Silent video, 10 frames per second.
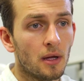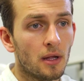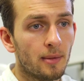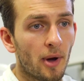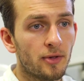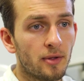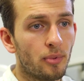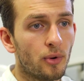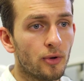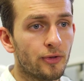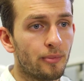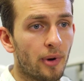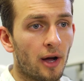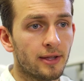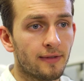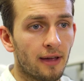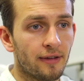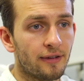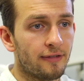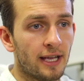The most important part of
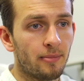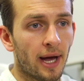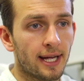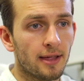giving feedback